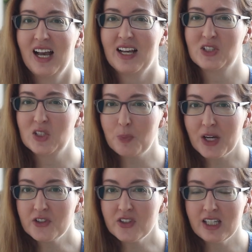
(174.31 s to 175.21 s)

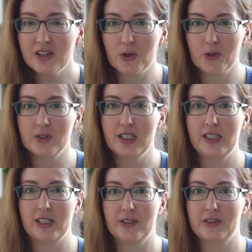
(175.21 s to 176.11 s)
especially in the
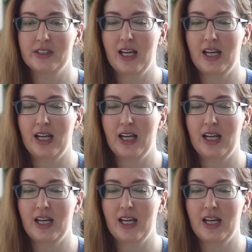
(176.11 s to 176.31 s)
early years.